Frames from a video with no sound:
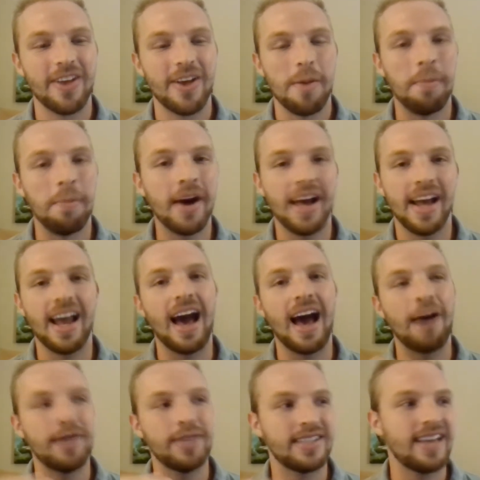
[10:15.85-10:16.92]
but
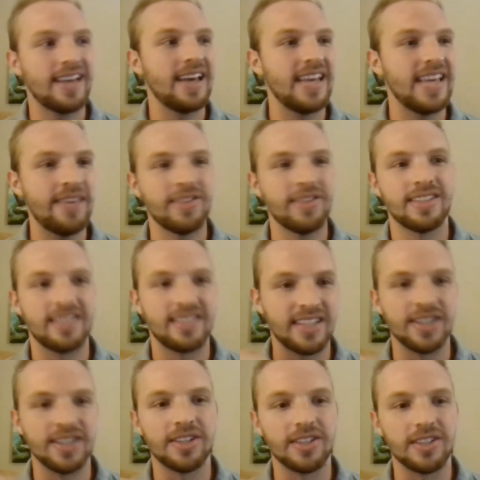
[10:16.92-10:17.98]
I would say even
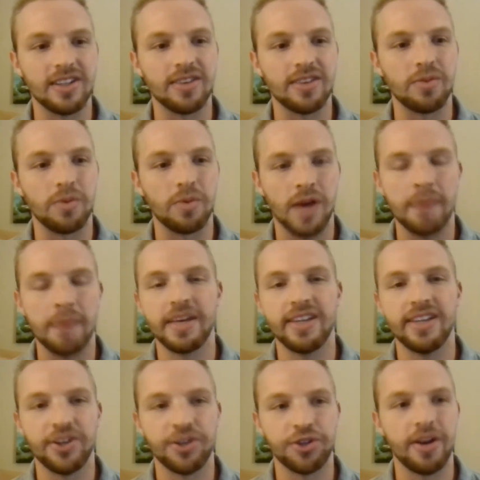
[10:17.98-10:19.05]
still coming
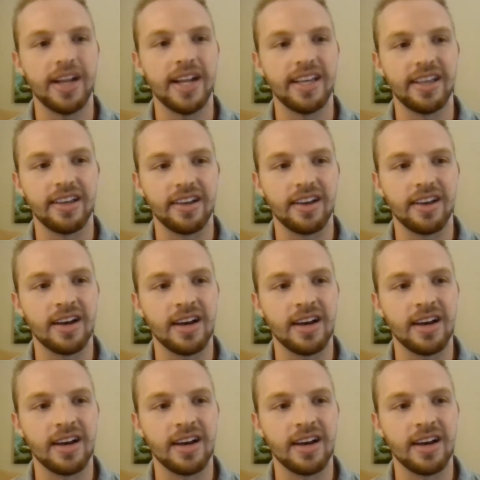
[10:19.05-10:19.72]
into trading,